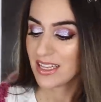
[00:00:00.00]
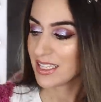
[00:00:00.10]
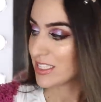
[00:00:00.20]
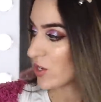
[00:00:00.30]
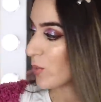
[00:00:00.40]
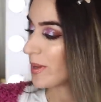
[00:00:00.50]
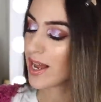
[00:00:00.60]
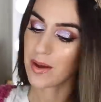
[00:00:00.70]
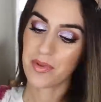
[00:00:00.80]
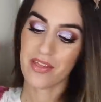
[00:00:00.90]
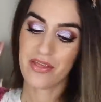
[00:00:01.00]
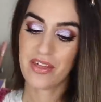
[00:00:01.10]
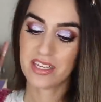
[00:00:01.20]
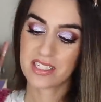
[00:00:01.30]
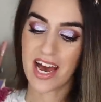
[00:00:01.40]
Let's open up
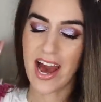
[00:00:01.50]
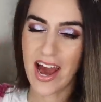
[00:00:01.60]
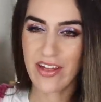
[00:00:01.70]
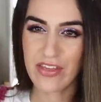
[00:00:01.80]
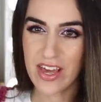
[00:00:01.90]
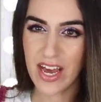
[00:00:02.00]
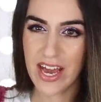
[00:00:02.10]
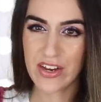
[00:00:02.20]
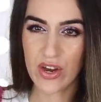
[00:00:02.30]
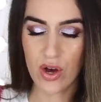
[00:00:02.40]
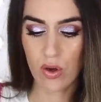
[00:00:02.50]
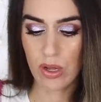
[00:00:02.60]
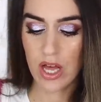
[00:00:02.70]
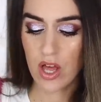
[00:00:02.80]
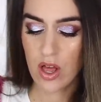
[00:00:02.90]
this guy. I think I
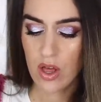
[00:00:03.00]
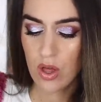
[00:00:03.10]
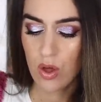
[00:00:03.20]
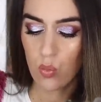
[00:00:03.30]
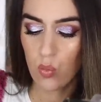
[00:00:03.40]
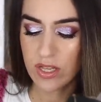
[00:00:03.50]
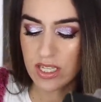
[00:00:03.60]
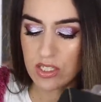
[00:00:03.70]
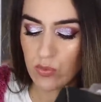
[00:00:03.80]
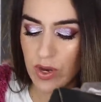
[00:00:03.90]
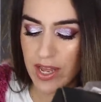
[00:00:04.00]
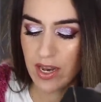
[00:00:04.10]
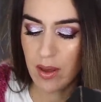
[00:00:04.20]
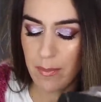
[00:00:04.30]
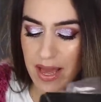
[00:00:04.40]
know what this
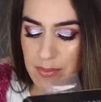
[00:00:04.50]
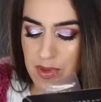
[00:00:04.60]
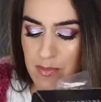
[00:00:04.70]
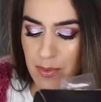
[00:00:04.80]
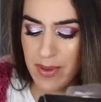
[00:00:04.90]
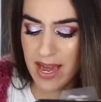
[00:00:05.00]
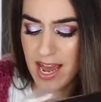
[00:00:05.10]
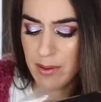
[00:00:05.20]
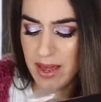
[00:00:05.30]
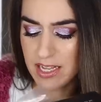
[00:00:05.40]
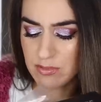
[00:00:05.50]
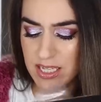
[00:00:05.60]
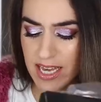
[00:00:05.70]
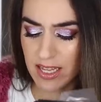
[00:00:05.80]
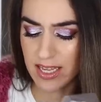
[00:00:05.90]
one might be, but Bad Habit has
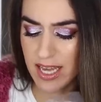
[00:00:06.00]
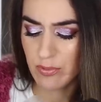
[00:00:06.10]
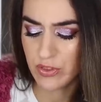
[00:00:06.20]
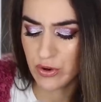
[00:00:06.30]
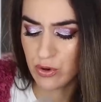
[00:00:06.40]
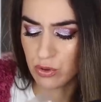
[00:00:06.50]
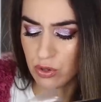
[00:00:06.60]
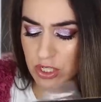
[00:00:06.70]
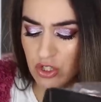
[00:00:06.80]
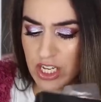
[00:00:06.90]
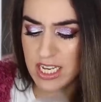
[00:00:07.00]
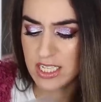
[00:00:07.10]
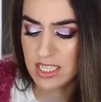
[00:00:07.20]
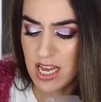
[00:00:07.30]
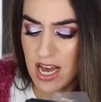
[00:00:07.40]
been killing it with their new launches.